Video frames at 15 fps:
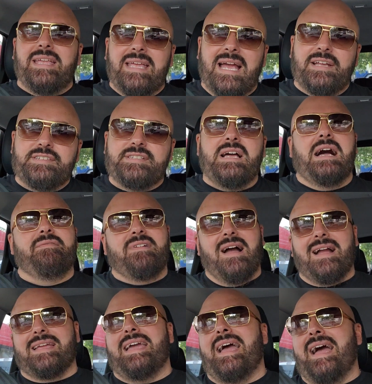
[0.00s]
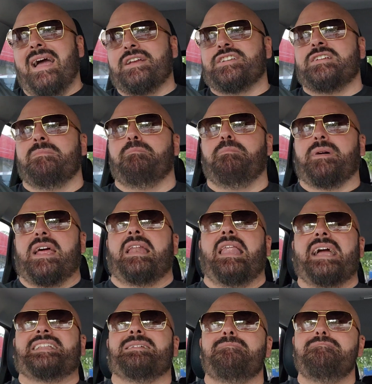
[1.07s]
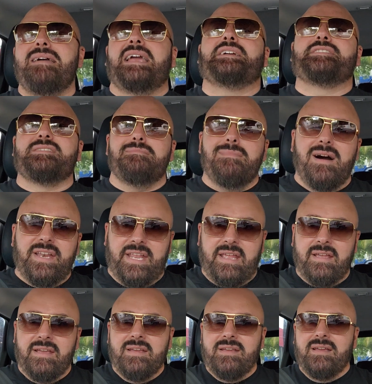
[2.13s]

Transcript: Yes, I've got cash, but I'd like to make some money.